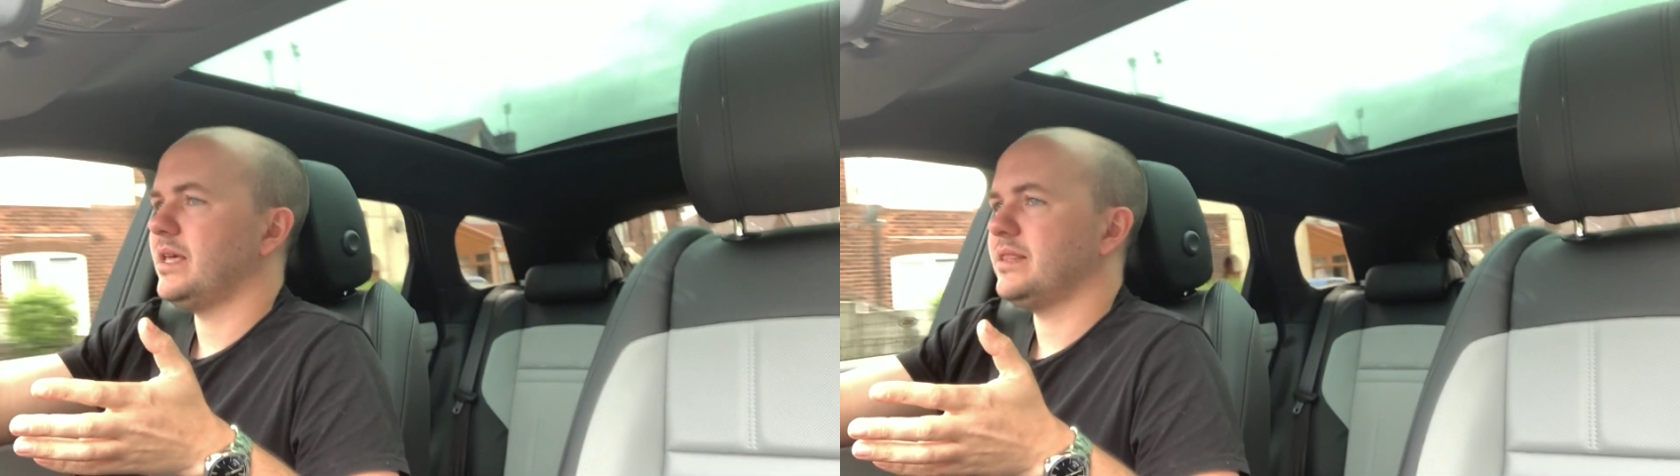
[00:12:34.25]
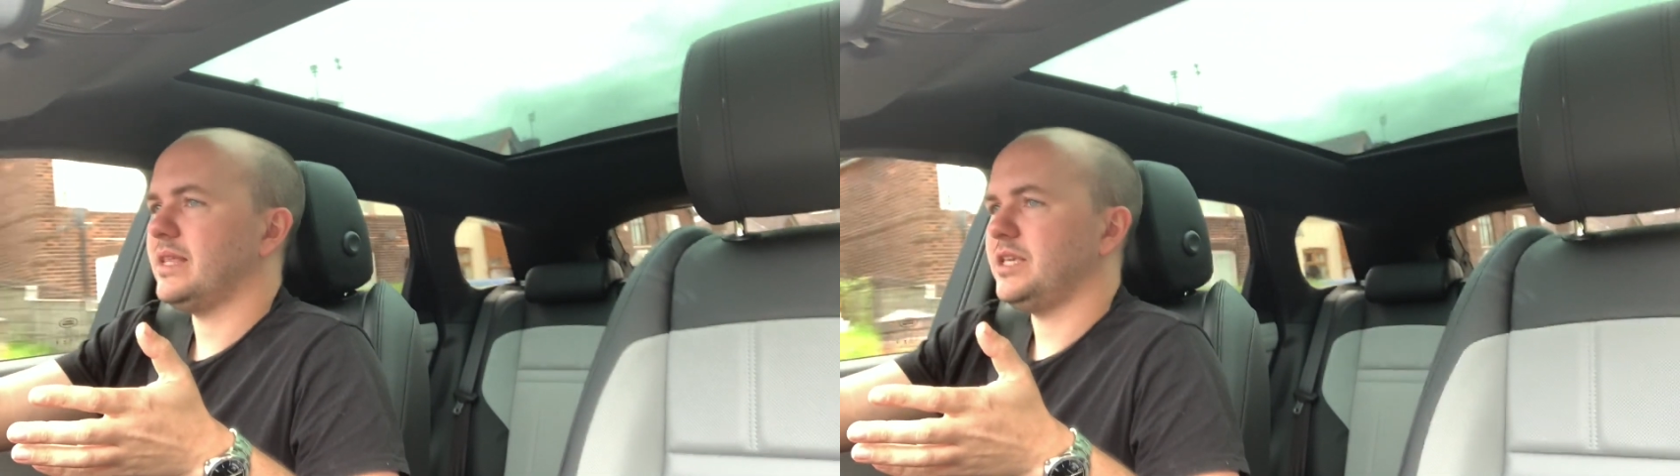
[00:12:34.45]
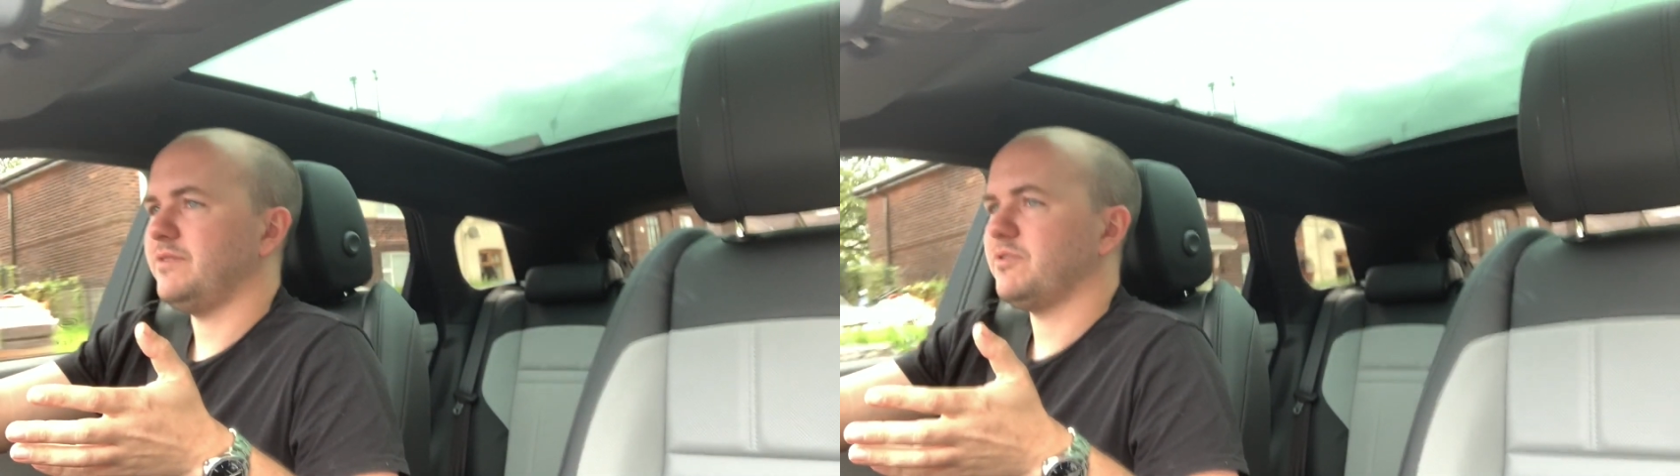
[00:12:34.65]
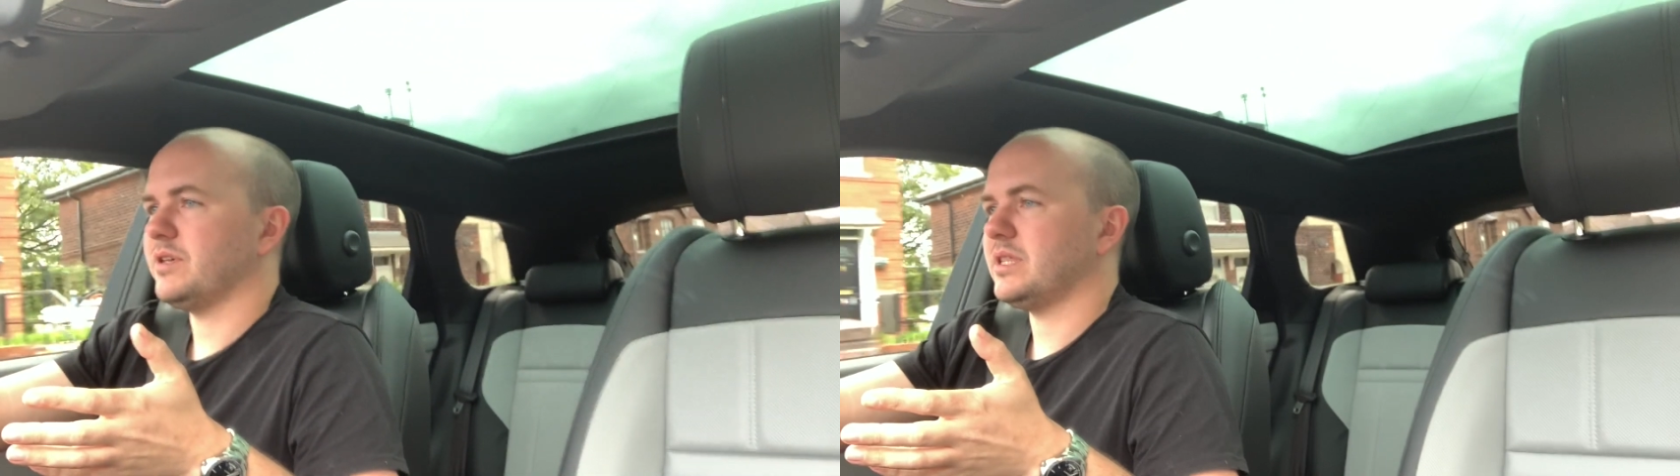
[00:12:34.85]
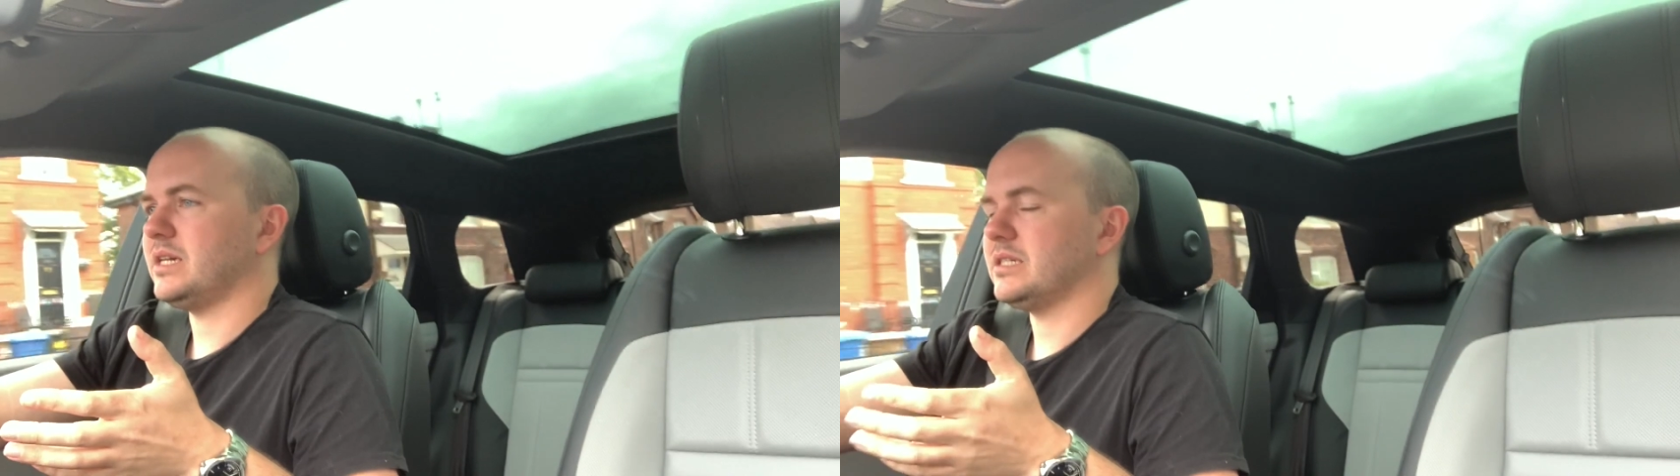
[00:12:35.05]
Then you've got
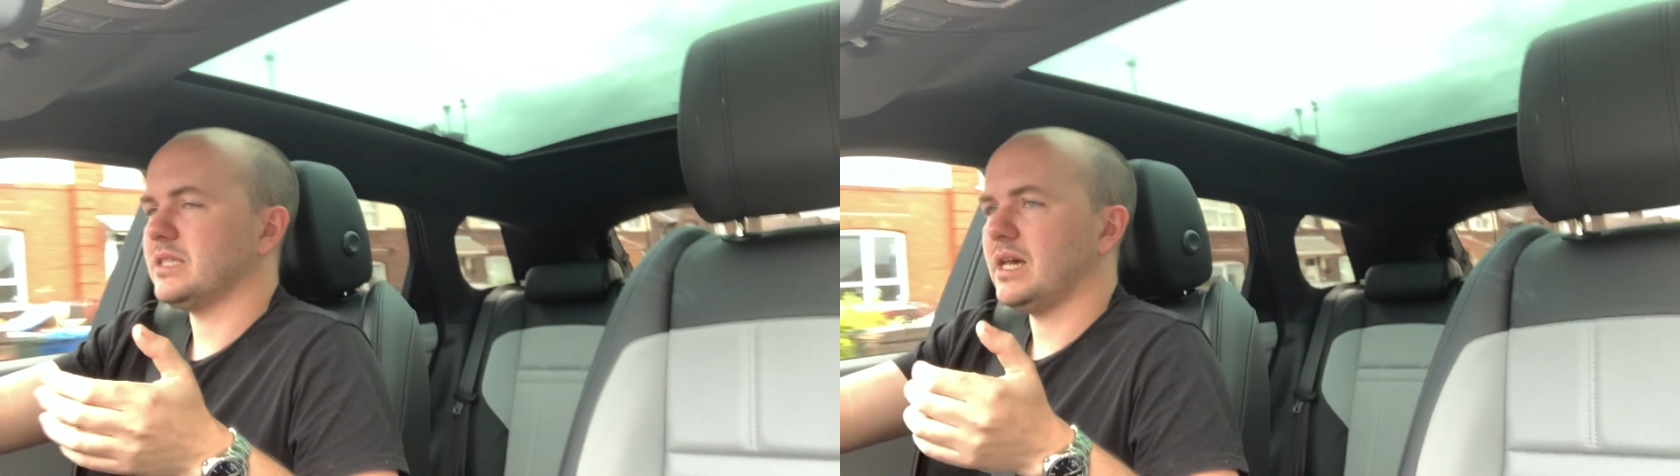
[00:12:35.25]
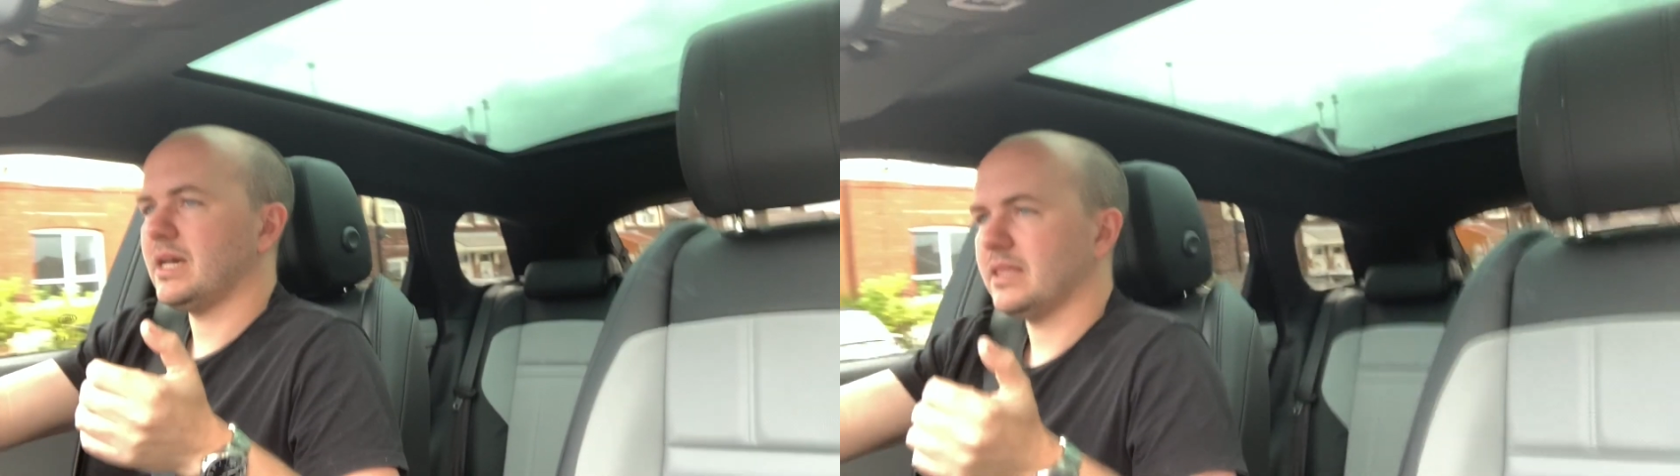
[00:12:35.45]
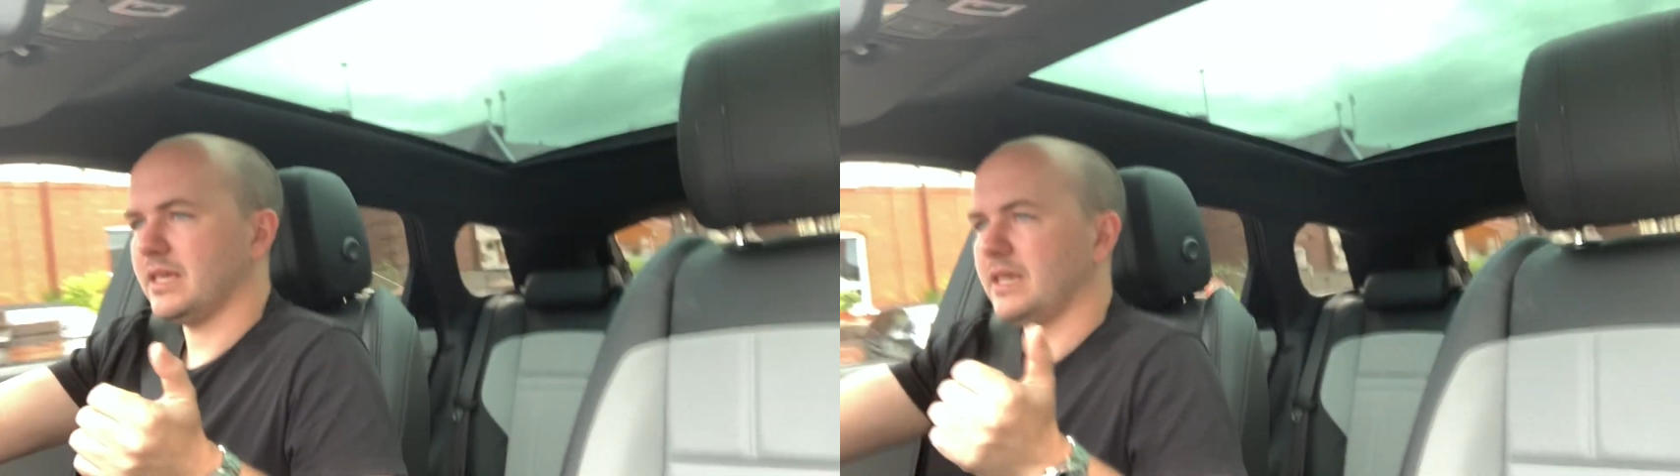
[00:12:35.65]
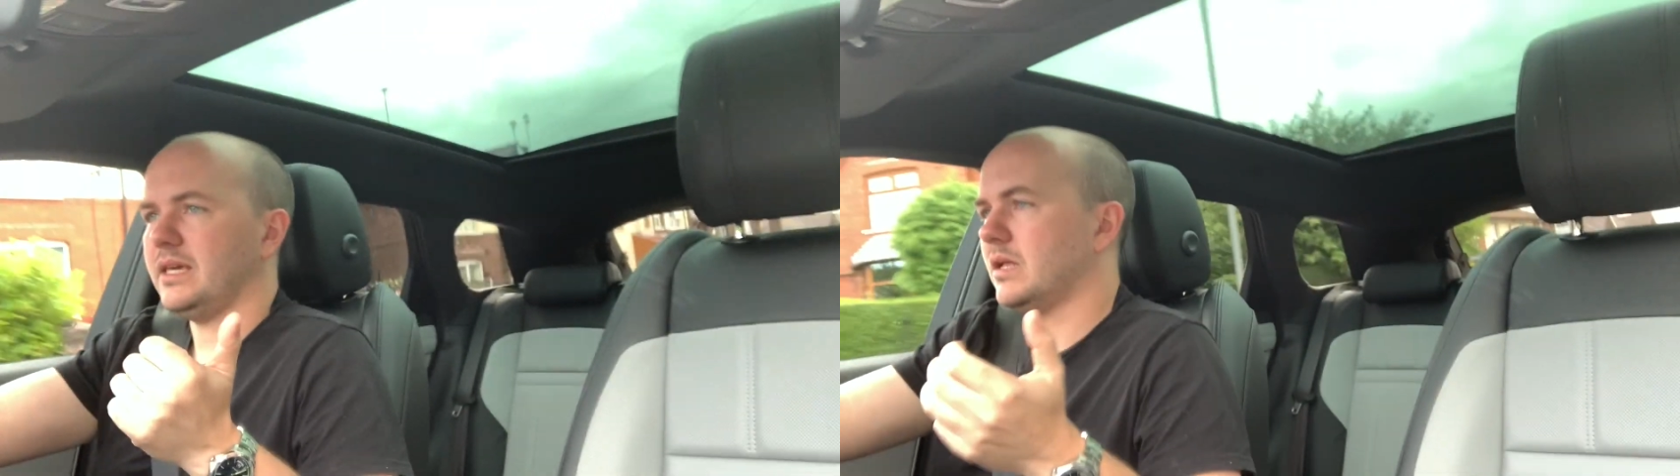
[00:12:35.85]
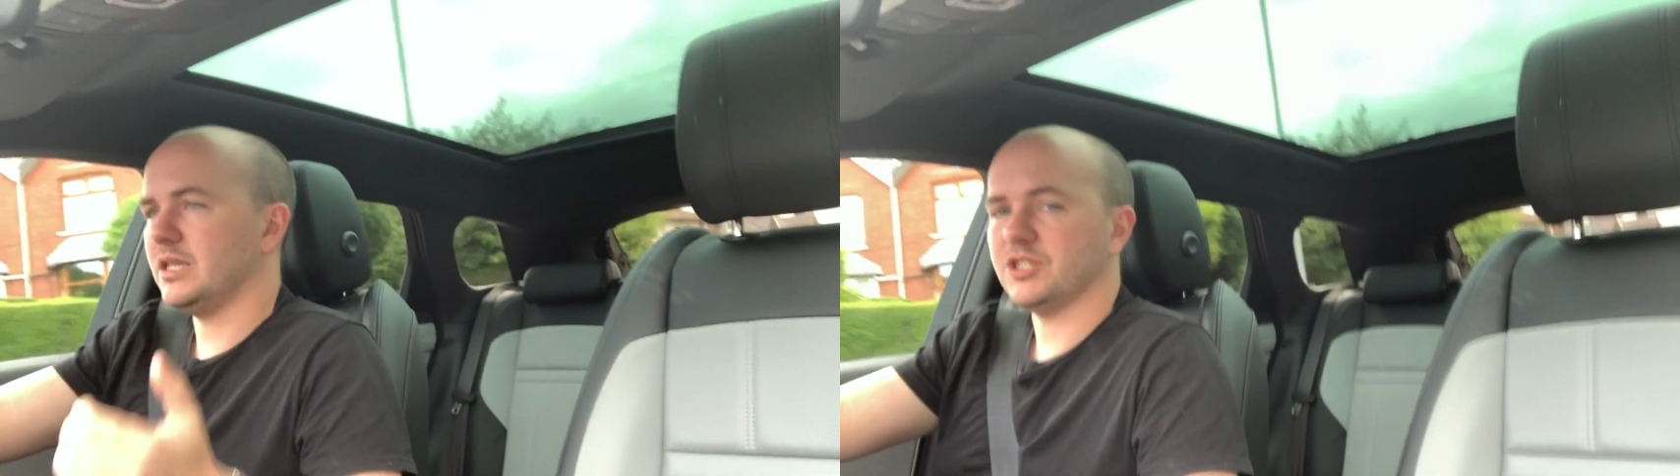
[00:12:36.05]
things like the
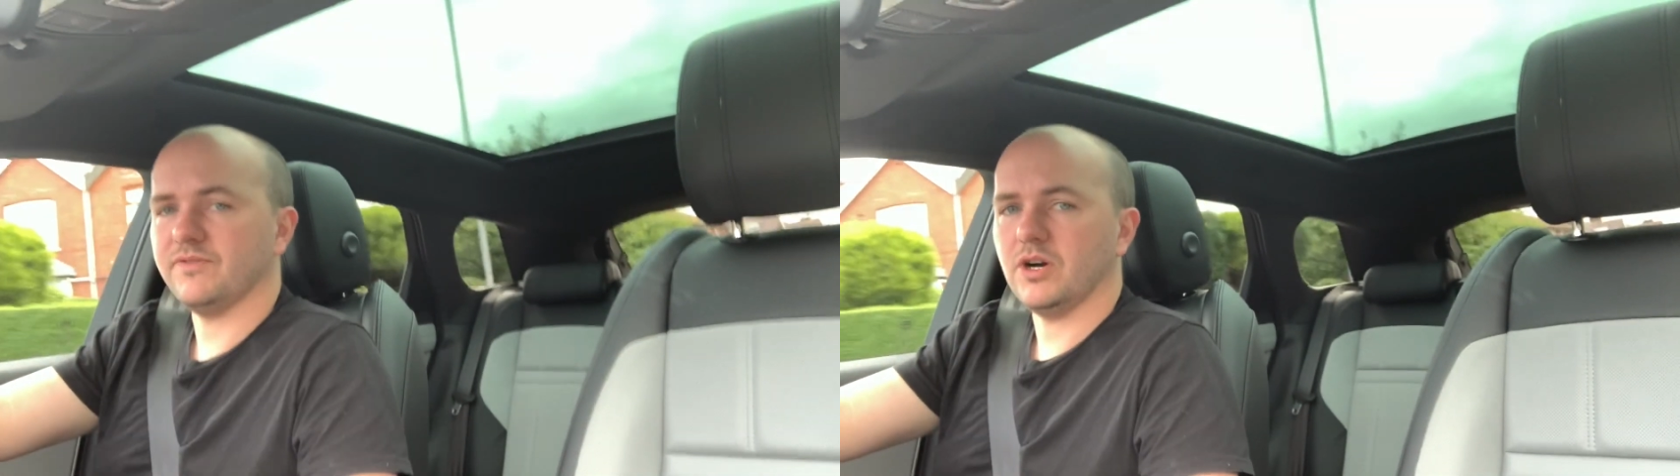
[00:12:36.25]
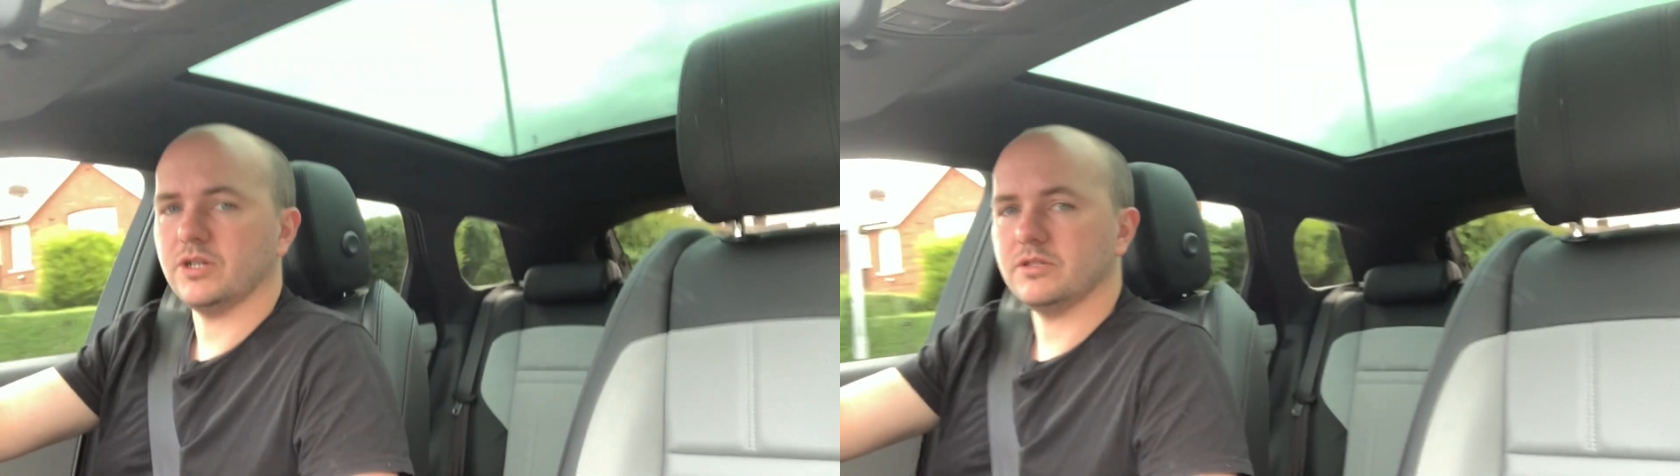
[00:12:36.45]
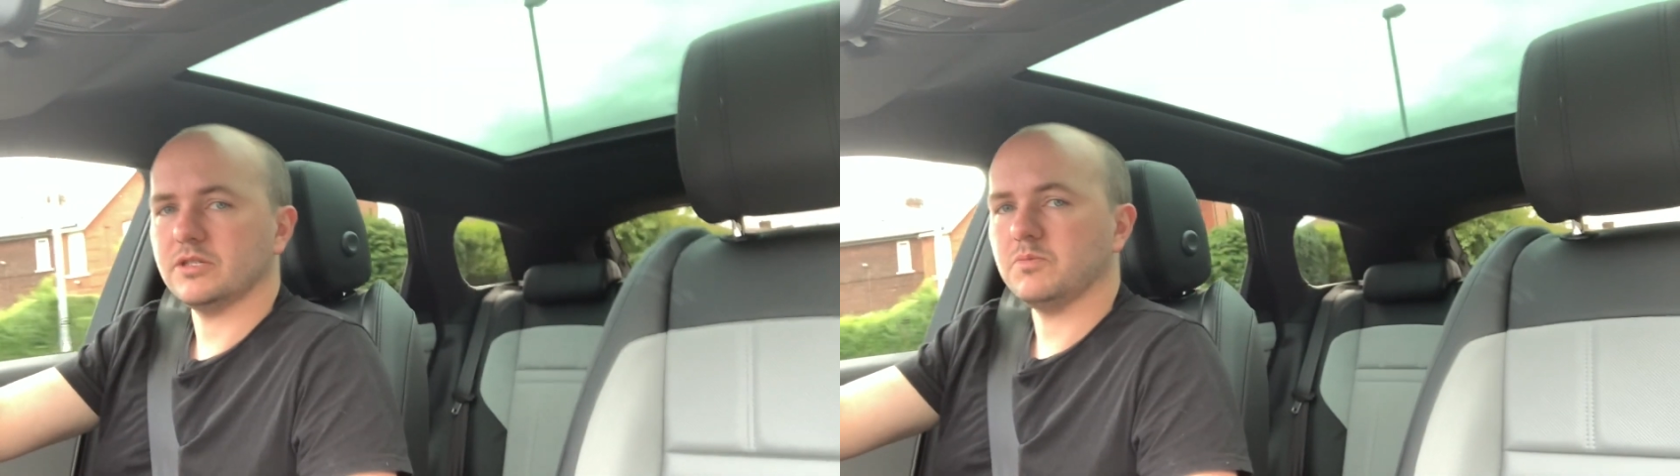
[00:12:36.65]
collision avoidance,